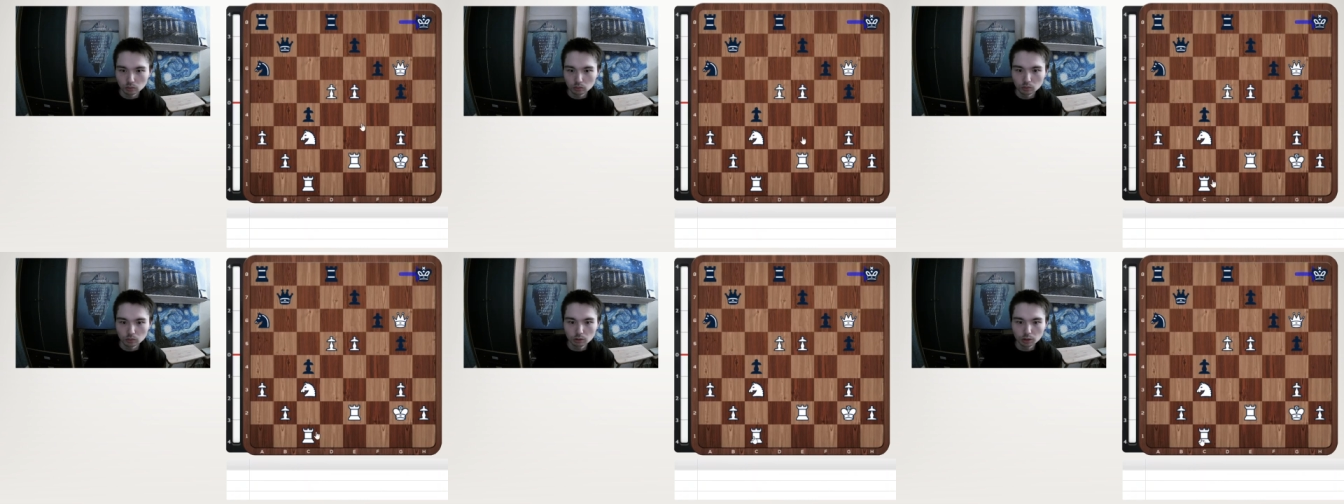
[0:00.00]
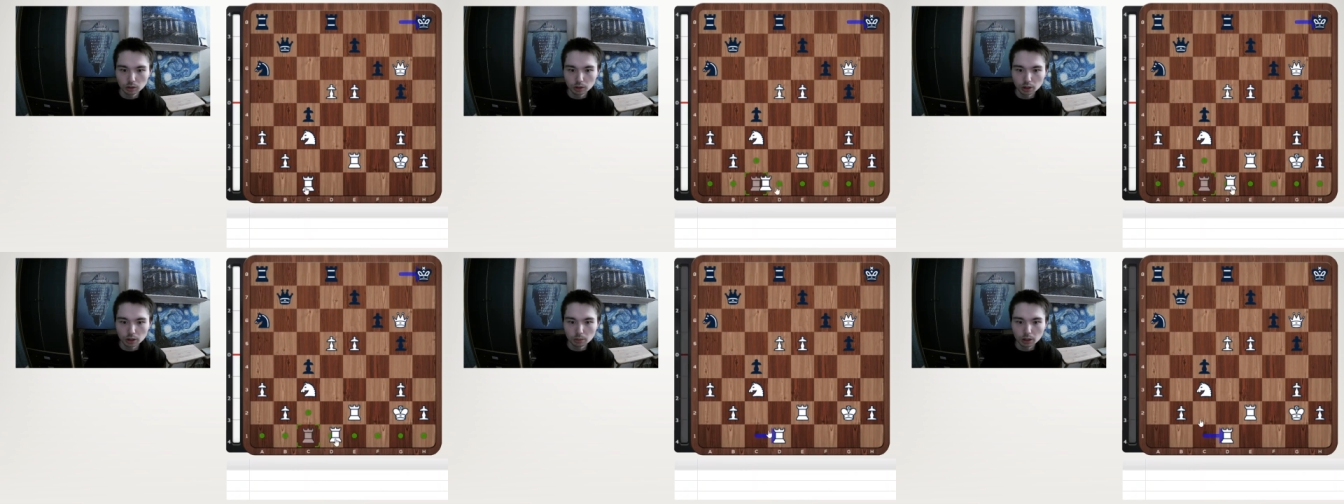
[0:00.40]
Rook
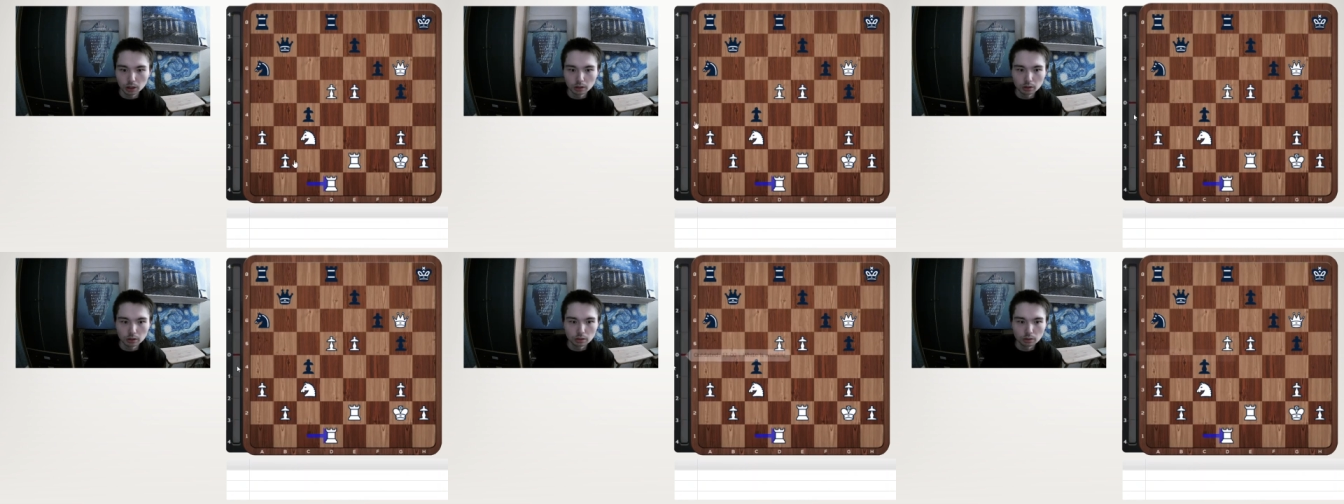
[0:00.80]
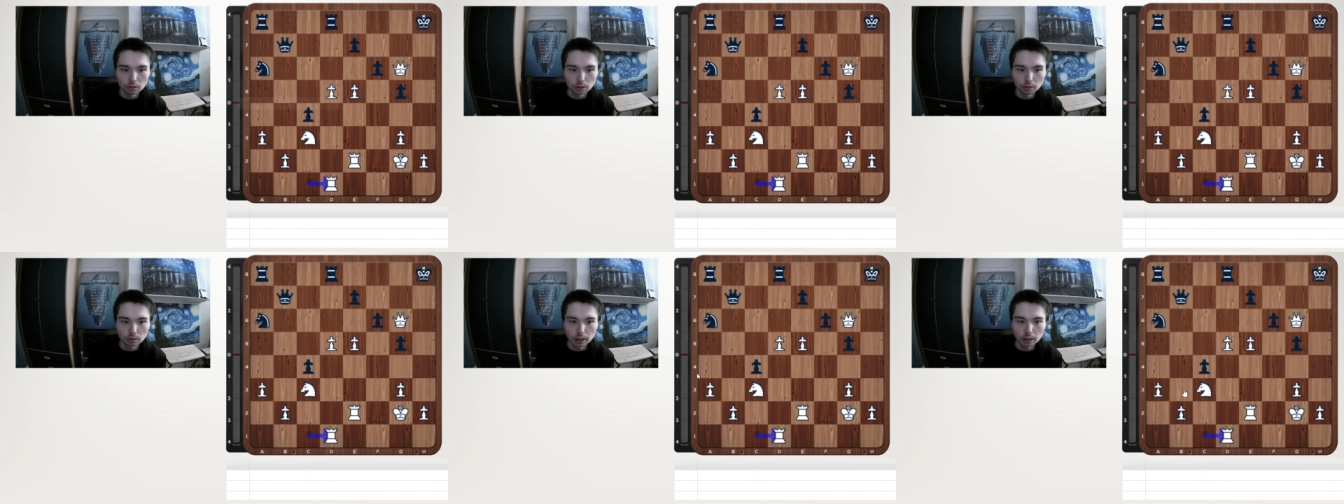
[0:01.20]
d1,
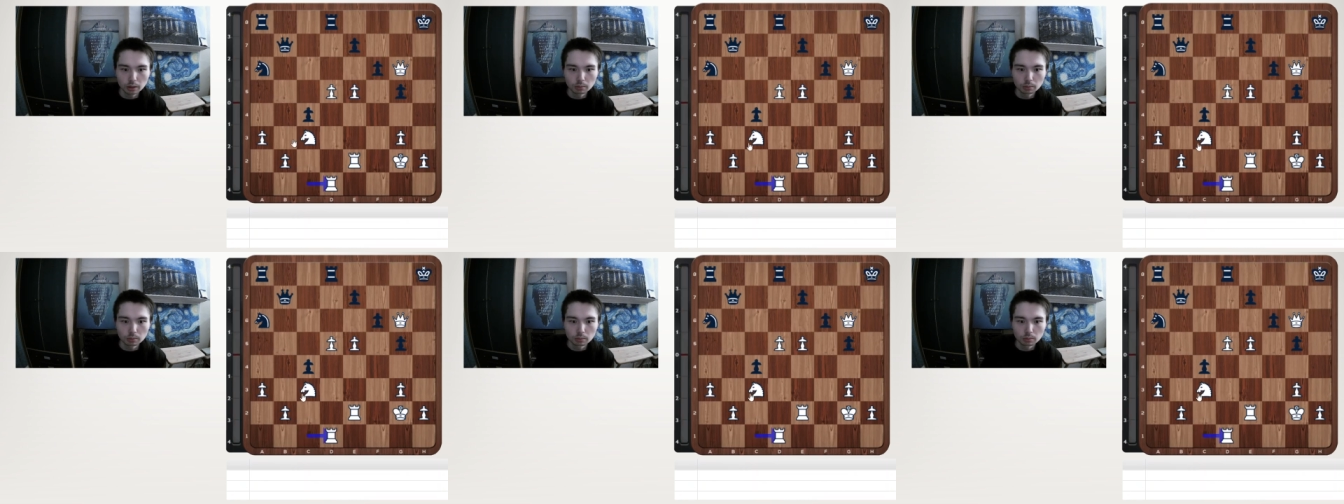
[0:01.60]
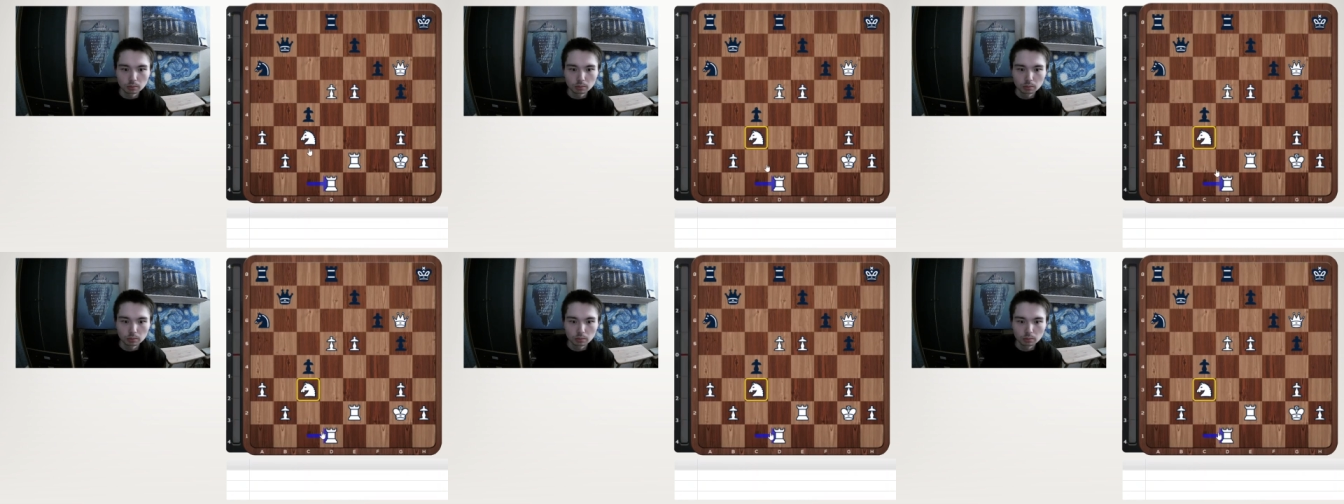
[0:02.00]
so then
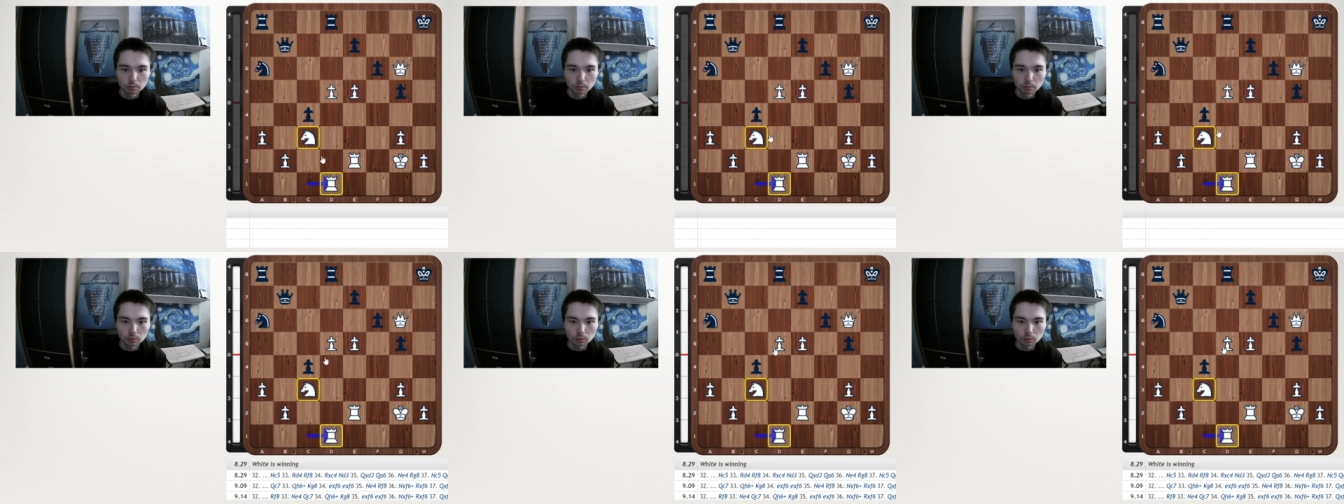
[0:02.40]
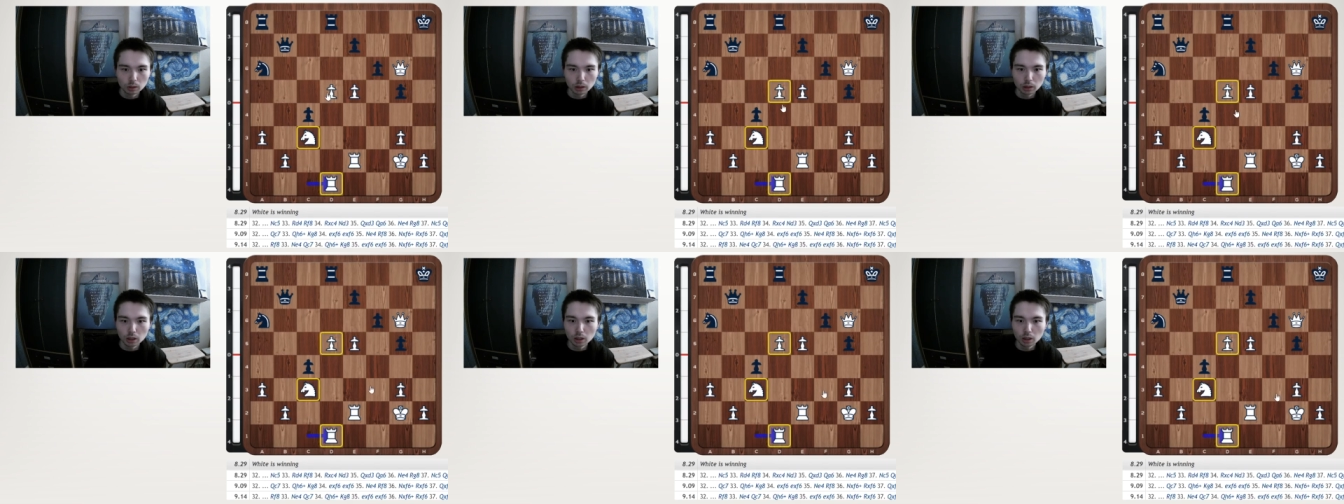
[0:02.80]

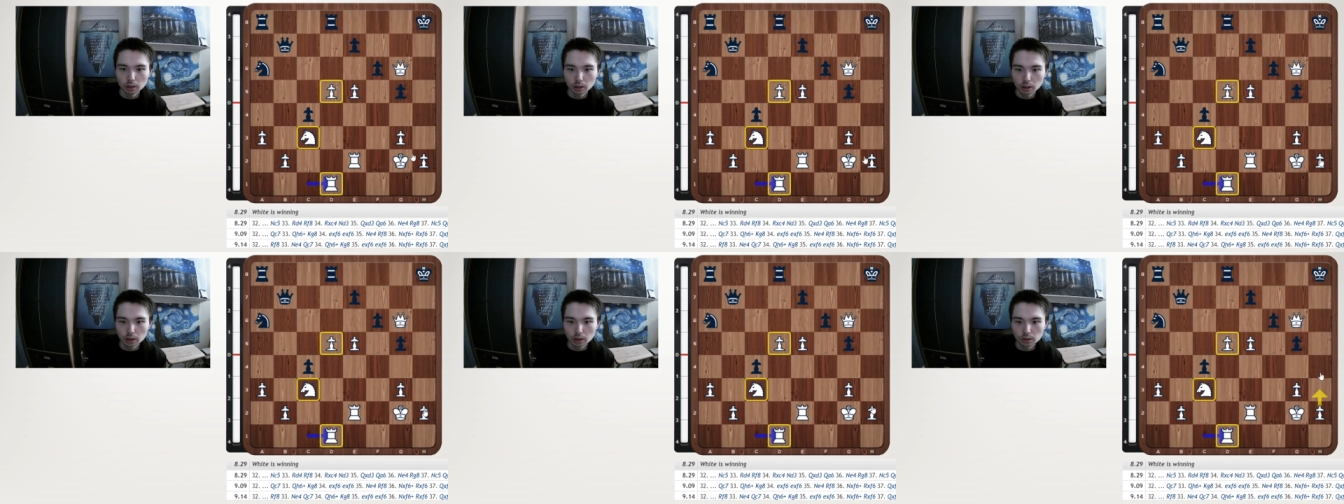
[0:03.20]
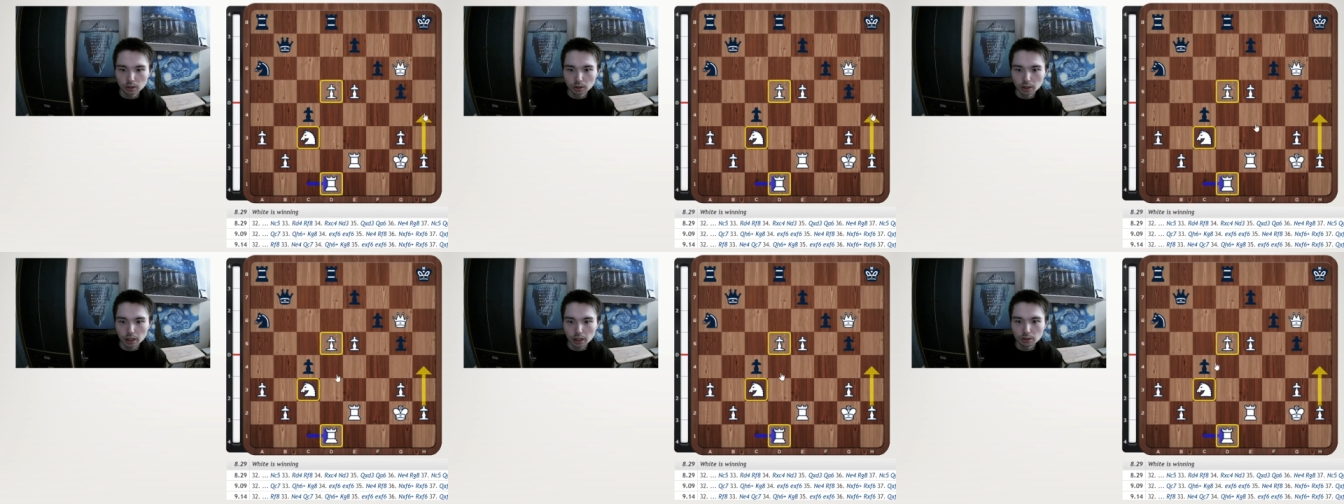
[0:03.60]
we're guarding this, and
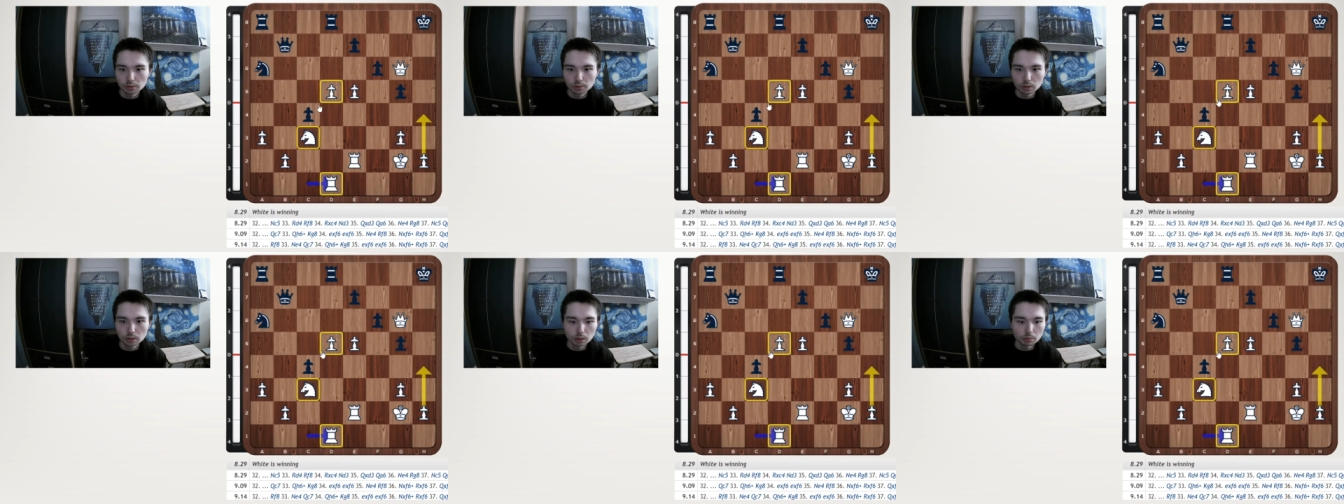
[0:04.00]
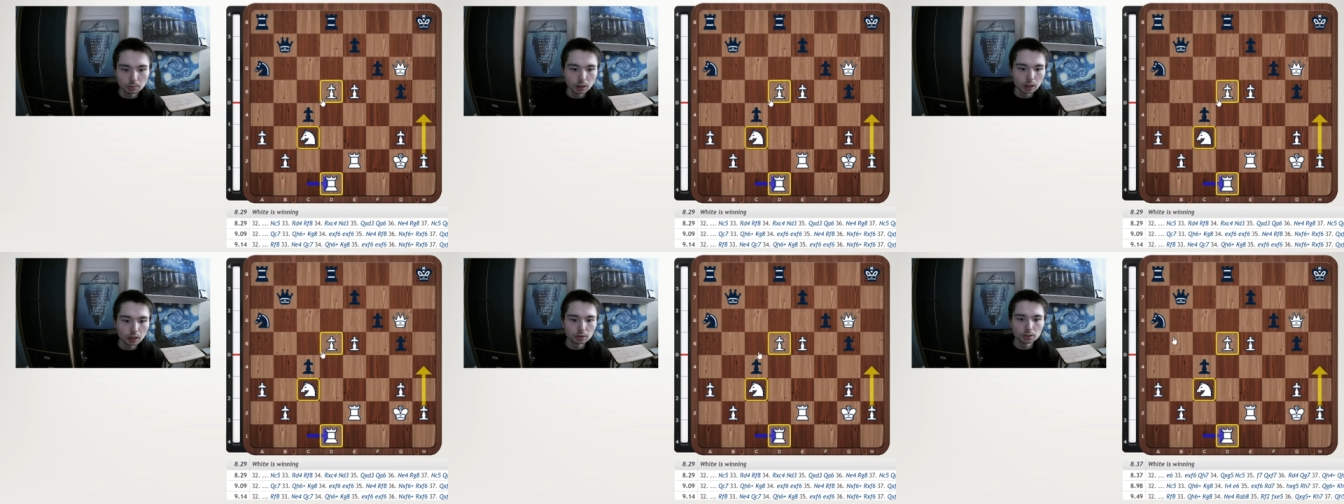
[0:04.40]
then h4 can
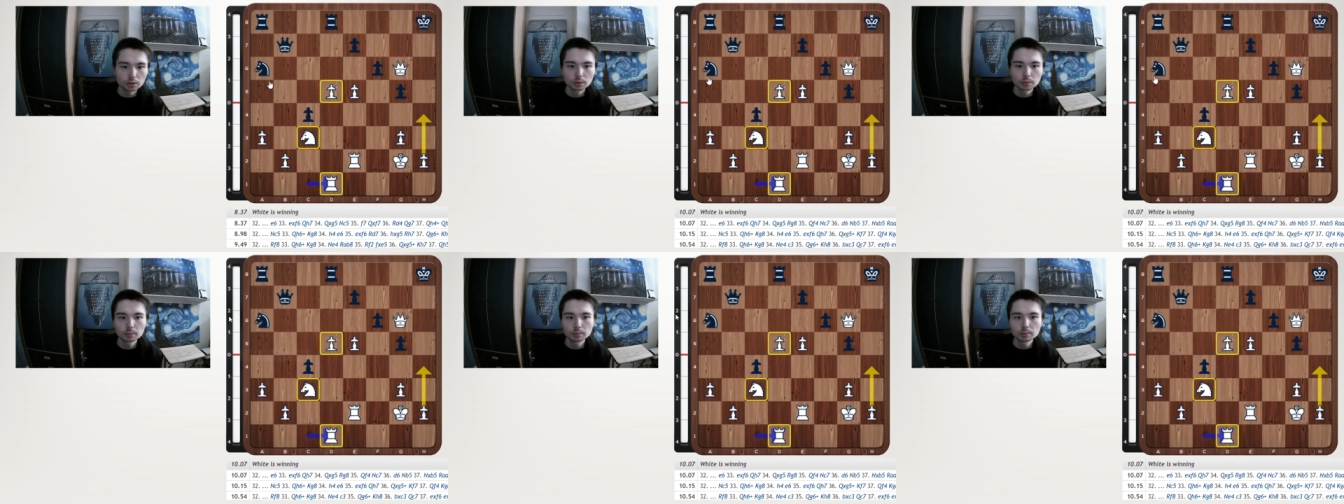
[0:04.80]
be next.